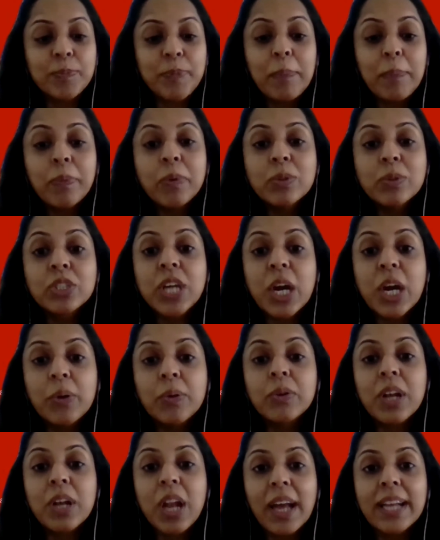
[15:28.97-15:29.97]
People
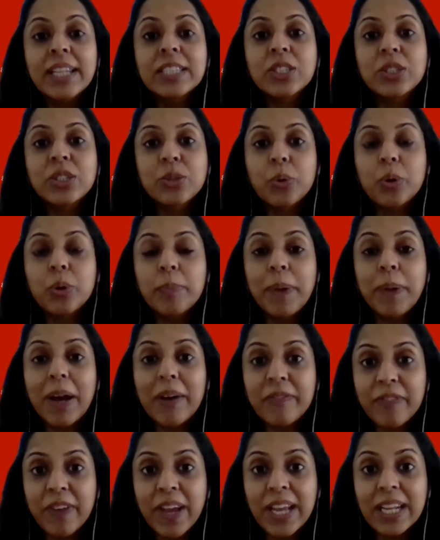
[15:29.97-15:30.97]
don't like to talk
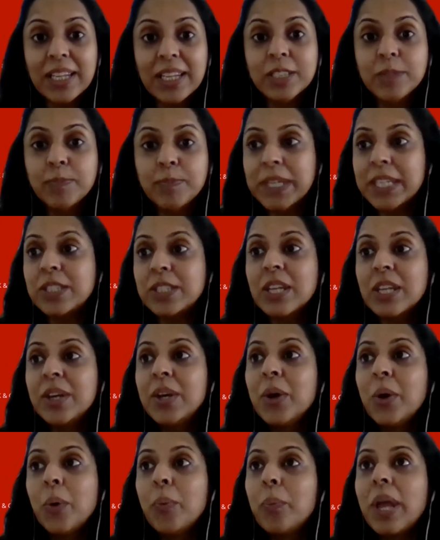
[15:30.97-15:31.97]
about failures because
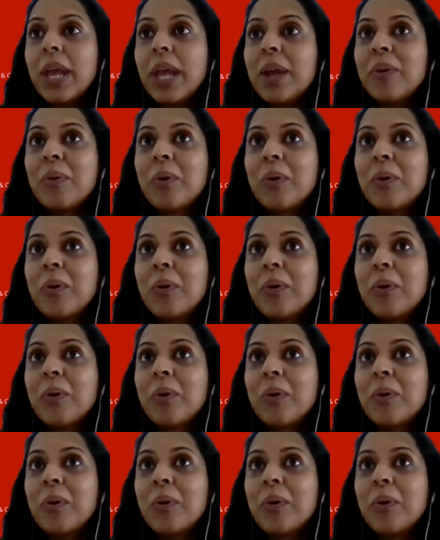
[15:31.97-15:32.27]
we